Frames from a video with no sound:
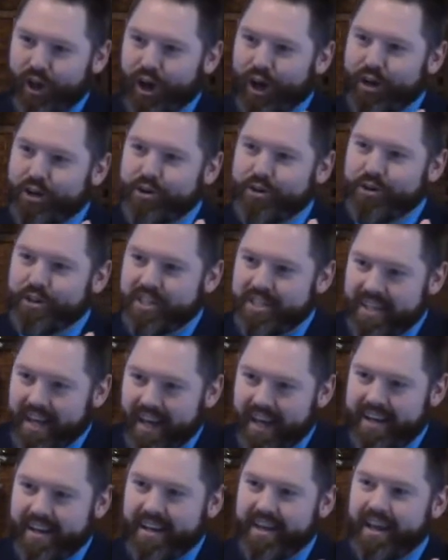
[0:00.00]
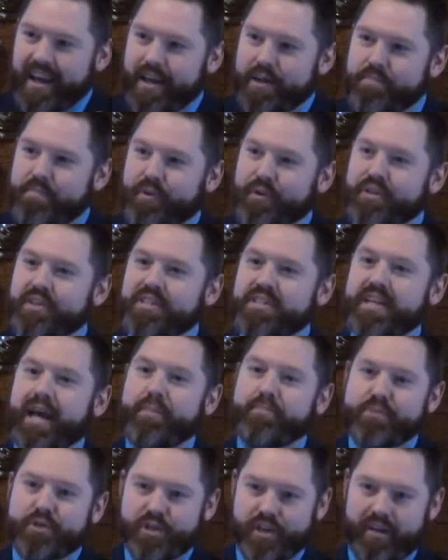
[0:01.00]
understanding and
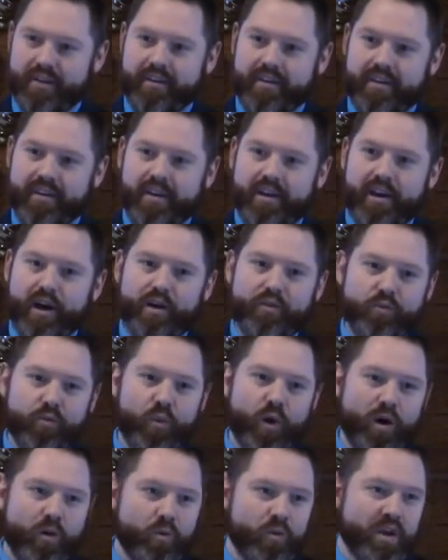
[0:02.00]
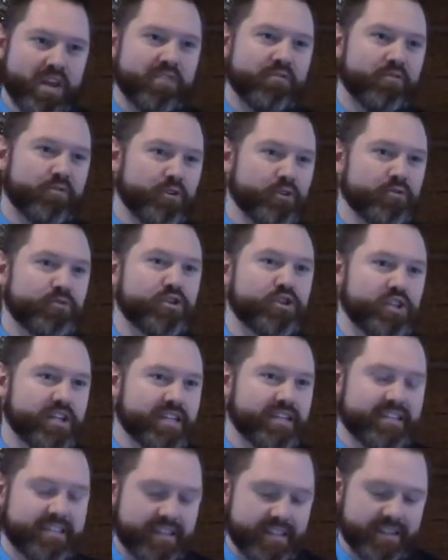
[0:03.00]
perception of what we view
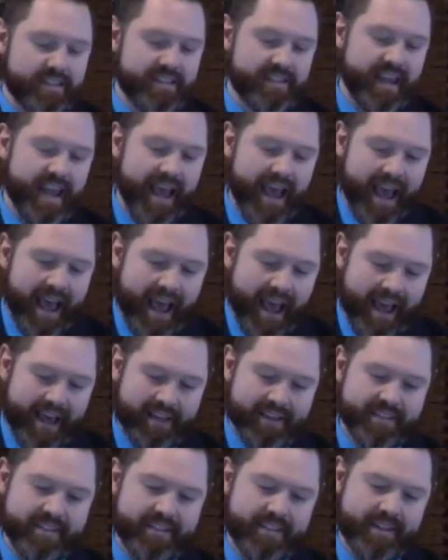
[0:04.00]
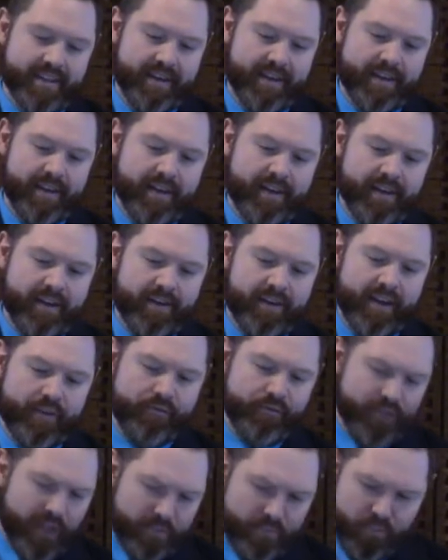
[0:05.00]
Jesus as. Okay,
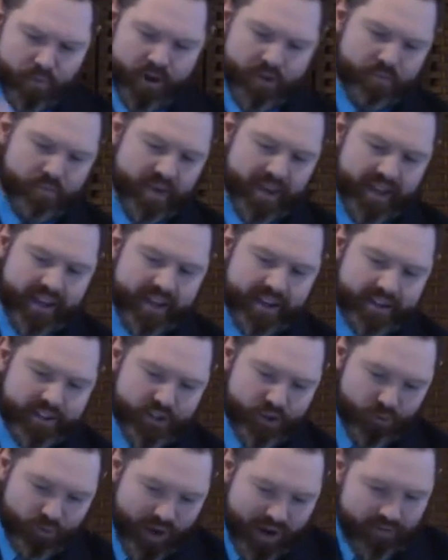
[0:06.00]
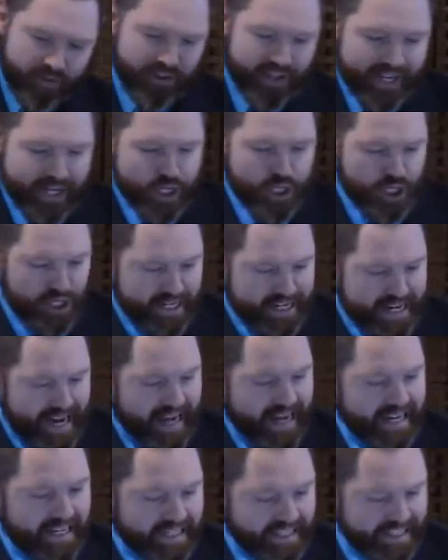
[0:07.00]
flip with me to Revelation
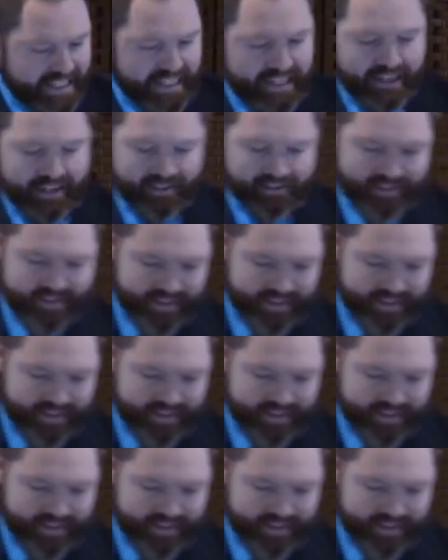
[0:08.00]
19.